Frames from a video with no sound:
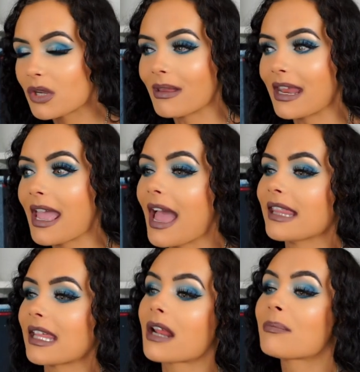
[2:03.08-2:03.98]
doing it,
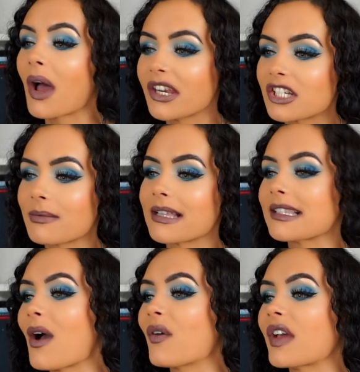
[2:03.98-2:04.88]
and then I'd punish
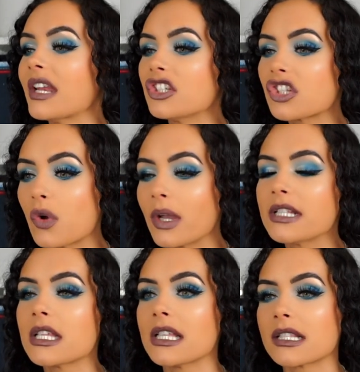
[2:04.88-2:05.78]
myself, and it just got
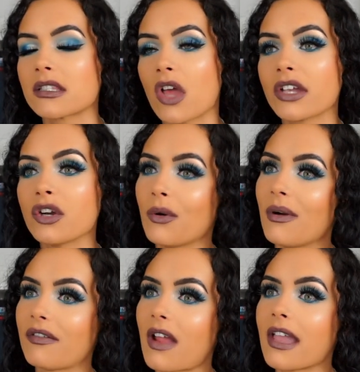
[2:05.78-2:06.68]
into this cycle
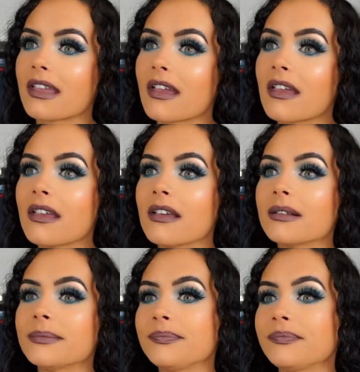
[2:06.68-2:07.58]
of like
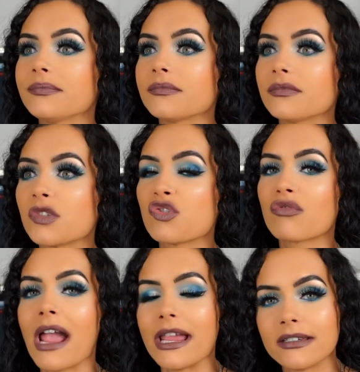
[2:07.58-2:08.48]

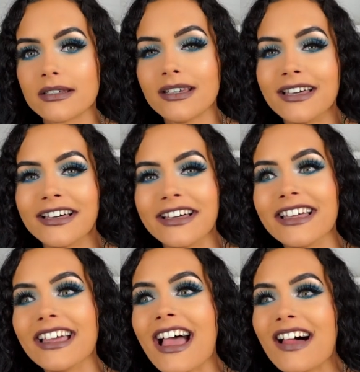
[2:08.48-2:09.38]
dread.
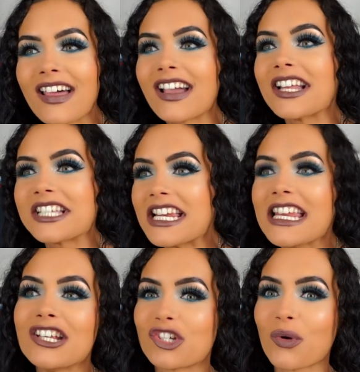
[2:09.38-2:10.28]
Like, I didn't
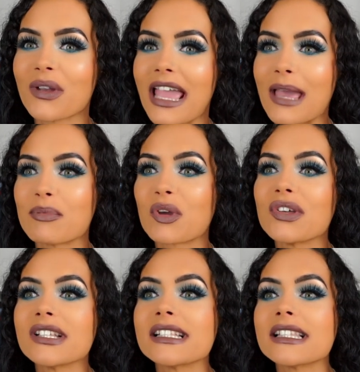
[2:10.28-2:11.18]
enjoy it
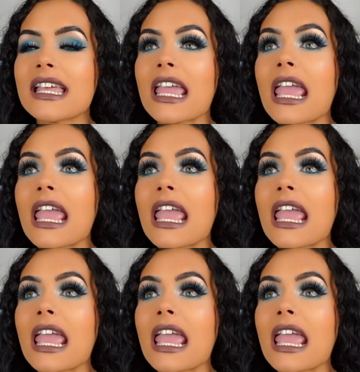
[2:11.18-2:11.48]
because